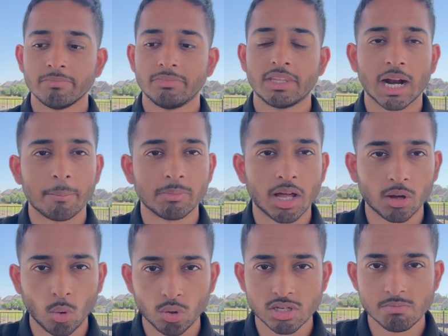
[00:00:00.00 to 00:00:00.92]
then I'm not
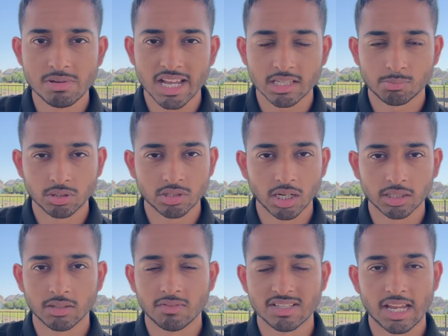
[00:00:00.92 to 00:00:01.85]
going to be as
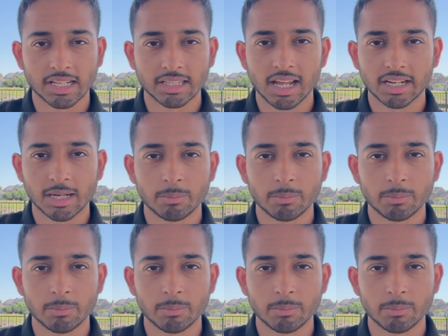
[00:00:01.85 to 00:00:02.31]
productive as I'd like.